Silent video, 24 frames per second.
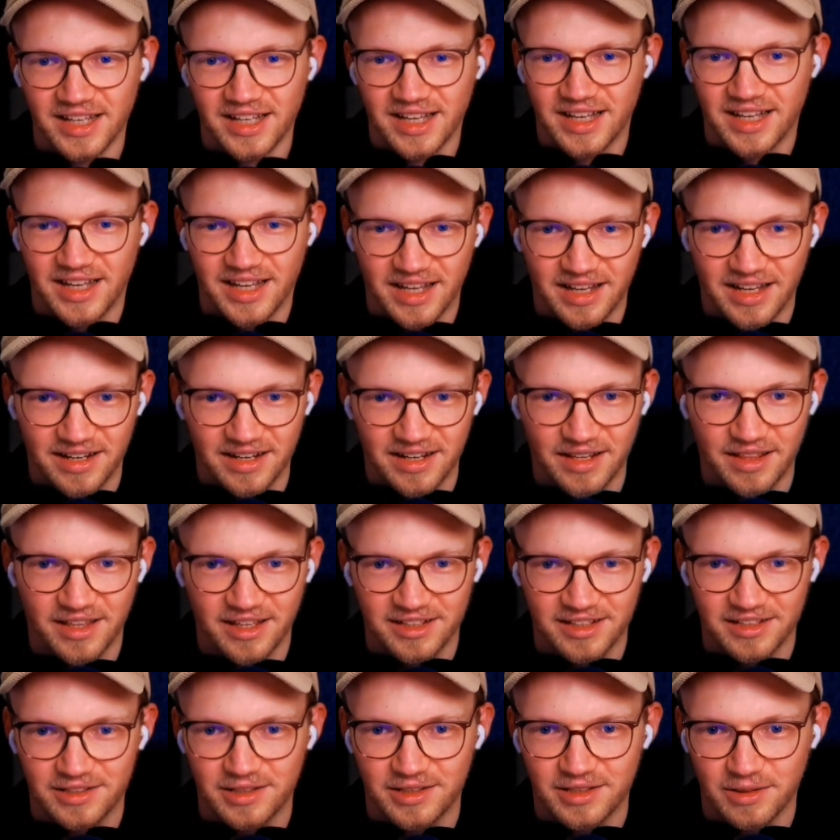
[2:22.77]
And I think
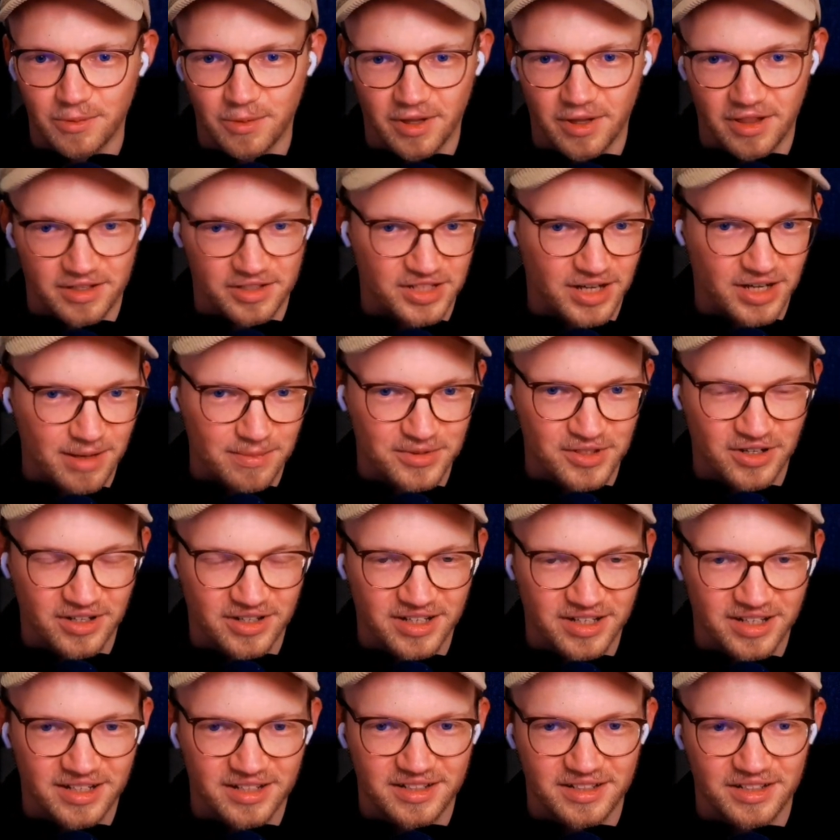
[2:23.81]
with
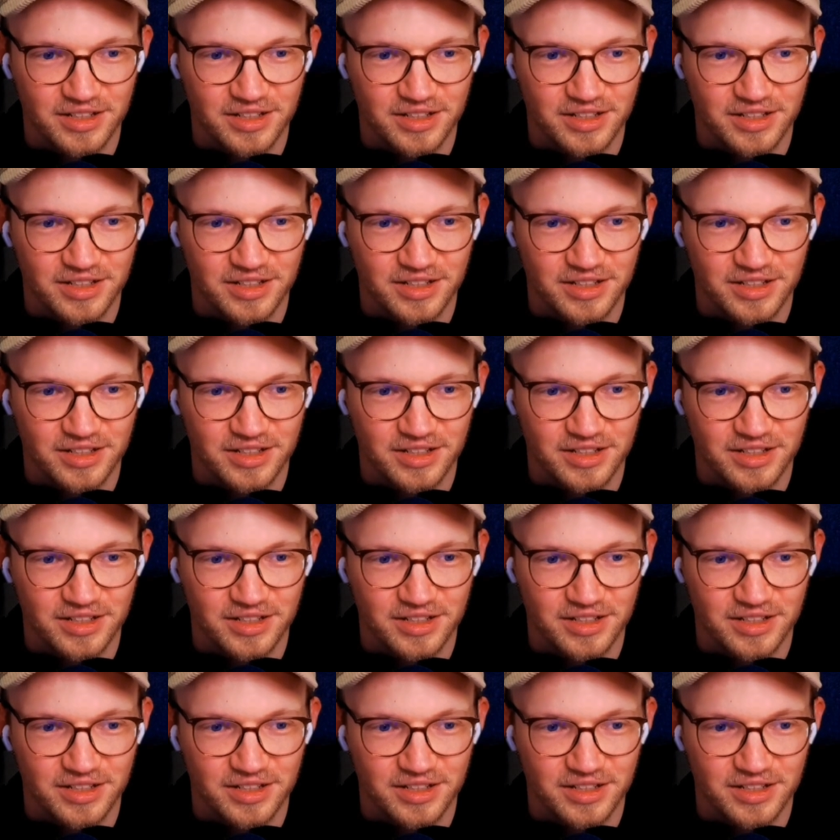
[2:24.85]
Jamsocket,